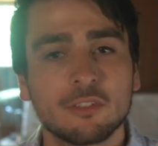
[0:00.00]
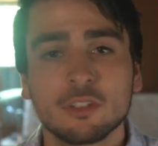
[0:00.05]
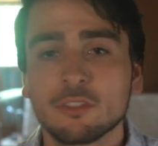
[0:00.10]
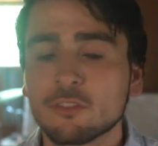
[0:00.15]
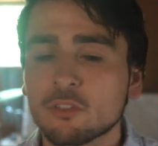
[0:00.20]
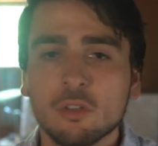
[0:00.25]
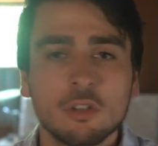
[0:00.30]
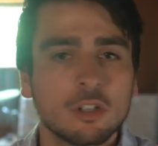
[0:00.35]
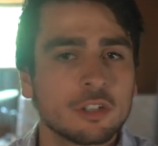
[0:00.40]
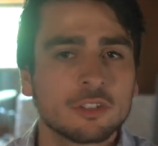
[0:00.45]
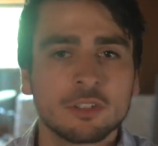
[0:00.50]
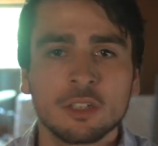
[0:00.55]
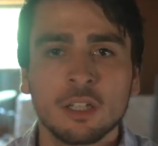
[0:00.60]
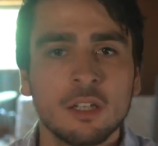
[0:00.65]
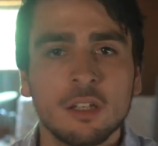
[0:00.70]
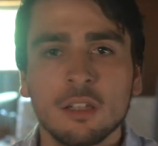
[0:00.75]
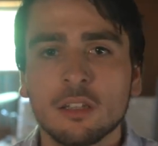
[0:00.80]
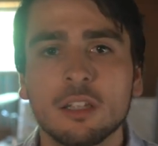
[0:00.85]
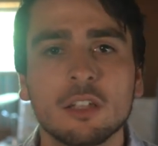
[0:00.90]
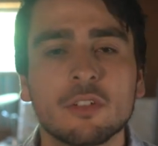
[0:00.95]
And of course
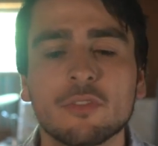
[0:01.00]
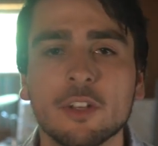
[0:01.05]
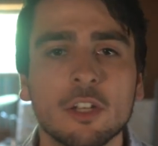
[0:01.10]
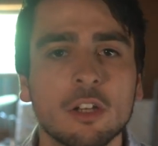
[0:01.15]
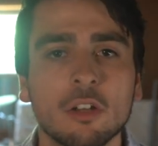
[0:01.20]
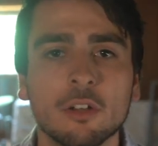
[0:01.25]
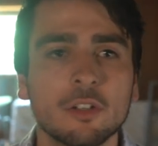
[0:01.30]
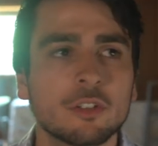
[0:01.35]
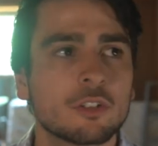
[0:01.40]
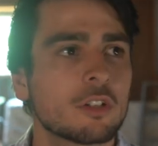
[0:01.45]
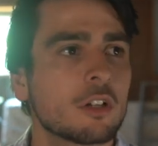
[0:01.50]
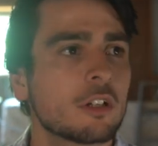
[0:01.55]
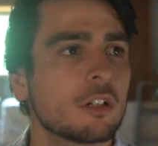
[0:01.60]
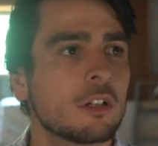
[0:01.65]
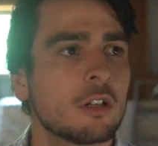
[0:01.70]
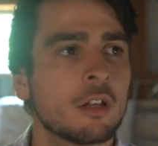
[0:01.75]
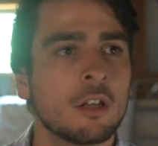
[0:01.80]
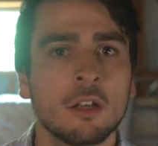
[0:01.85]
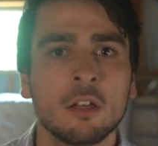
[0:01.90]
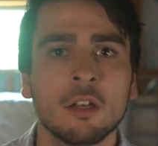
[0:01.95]
this video isn't going
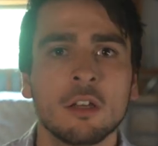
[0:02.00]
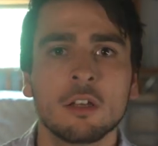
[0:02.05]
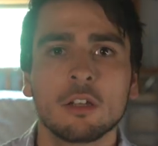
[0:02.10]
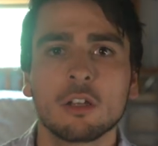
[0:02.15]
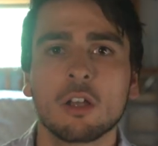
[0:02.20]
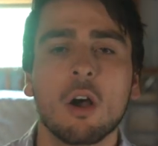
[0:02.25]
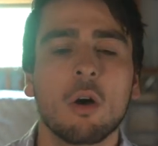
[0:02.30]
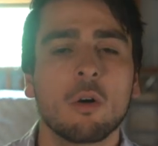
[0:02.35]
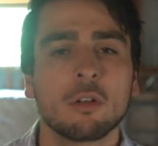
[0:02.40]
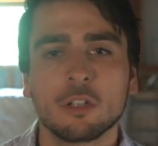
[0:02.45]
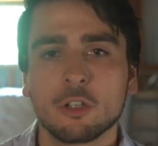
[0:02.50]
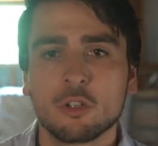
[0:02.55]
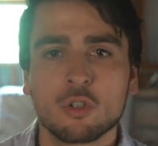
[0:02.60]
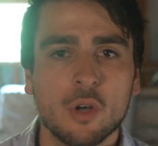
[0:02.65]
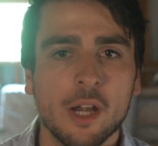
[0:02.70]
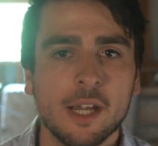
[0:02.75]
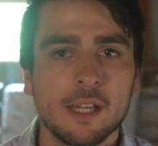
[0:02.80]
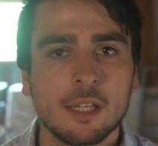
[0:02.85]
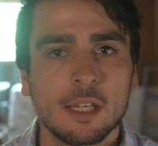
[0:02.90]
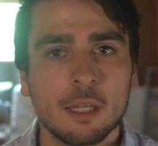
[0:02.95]
to go on the
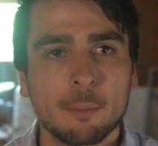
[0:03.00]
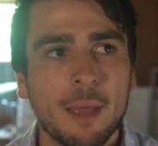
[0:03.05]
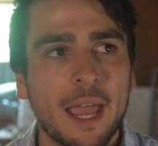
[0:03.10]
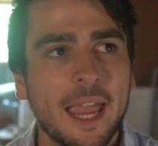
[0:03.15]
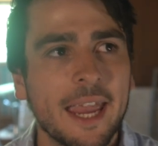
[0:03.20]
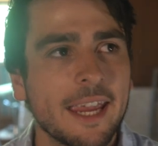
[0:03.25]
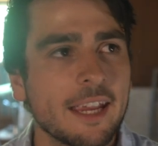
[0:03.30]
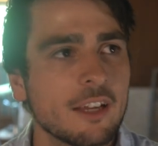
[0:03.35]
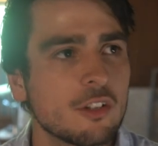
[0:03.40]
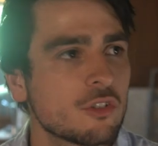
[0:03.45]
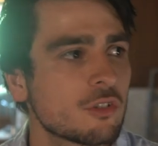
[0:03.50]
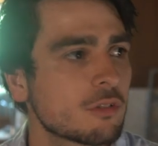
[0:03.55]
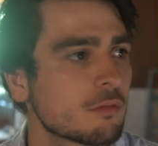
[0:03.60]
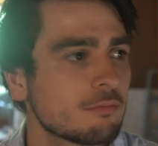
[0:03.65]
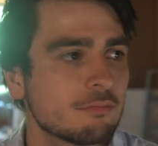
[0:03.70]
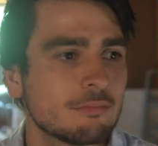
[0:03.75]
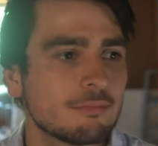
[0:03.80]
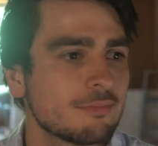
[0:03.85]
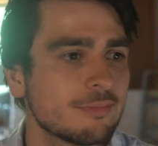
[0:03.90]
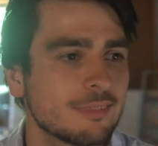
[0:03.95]
trending page,
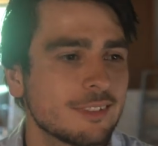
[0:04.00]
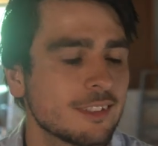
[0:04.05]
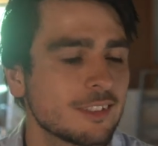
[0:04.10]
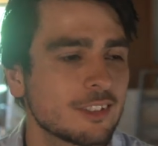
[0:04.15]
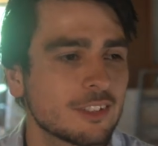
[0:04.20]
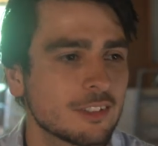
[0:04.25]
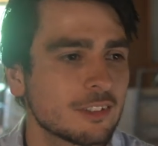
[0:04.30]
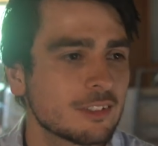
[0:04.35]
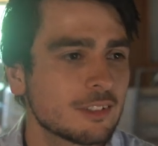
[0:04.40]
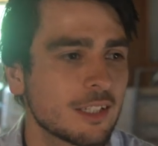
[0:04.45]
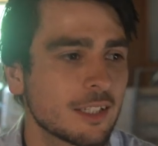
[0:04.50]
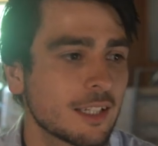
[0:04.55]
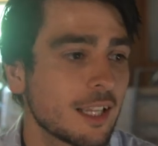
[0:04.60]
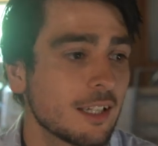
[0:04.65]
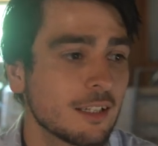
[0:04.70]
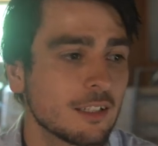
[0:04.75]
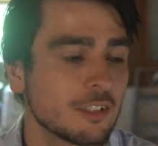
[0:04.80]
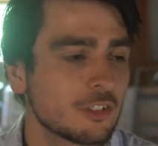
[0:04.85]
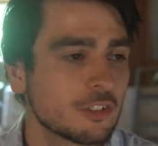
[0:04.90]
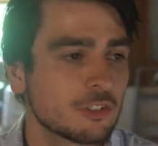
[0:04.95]
and this is,
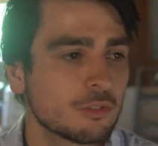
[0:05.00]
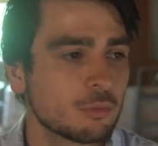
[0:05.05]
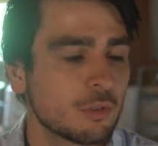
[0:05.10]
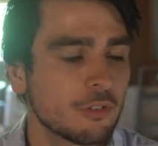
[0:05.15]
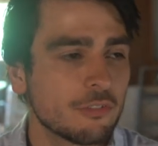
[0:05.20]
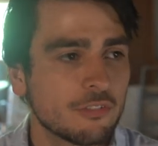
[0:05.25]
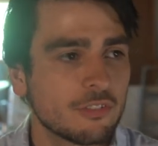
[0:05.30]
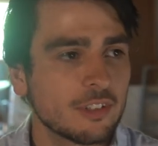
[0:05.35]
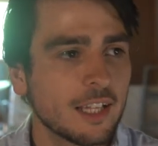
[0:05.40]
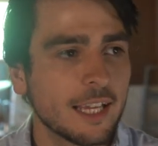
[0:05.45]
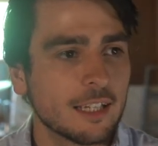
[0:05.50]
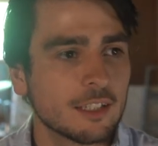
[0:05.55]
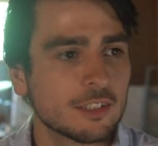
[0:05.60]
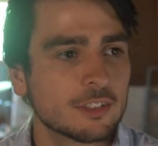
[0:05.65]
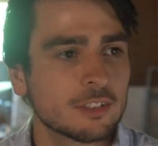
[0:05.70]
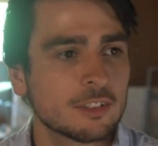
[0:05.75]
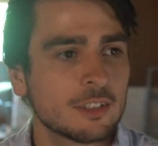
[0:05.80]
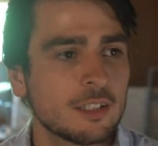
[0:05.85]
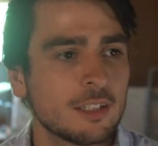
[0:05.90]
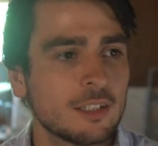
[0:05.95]
again, it just
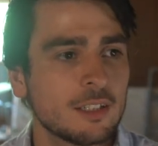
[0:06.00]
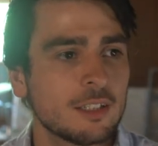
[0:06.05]
reflects